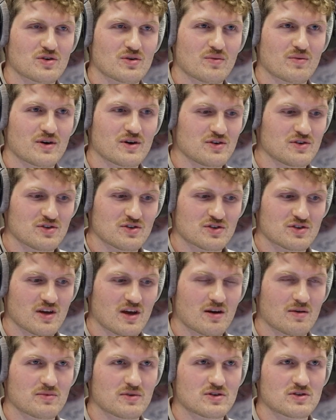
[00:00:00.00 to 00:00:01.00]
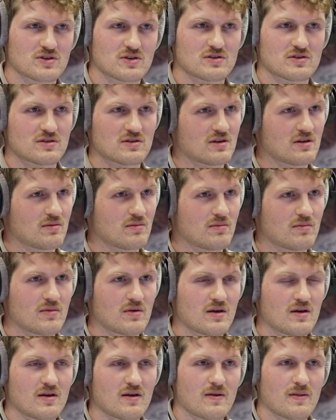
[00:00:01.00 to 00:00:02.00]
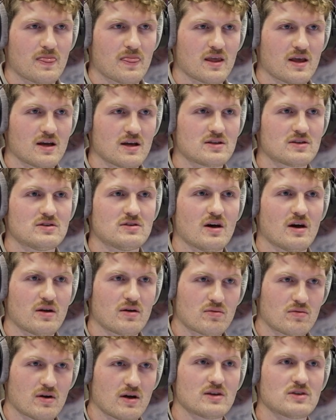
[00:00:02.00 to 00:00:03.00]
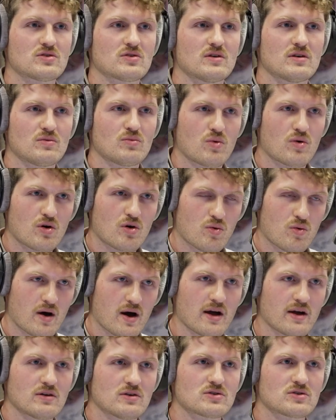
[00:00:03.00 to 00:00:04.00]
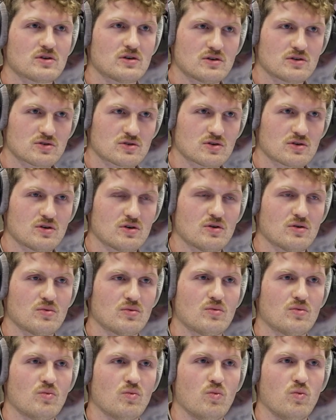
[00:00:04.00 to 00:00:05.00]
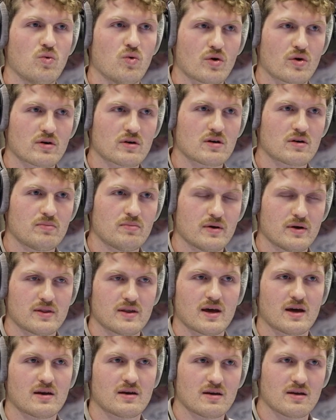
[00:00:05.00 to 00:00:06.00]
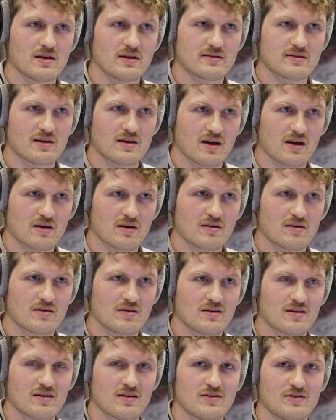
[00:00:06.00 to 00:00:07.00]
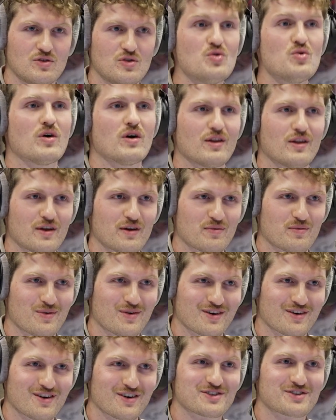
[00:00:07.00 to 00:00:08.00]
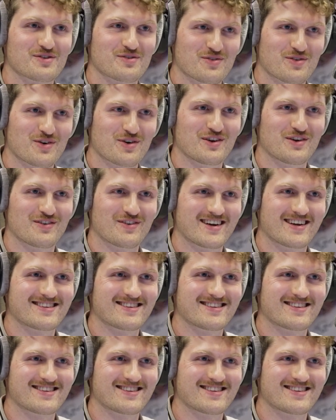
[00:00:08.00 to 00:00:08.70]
where you just set up the system, it's done, right? So it requires also work, but then it can do a lot of work also for you, right?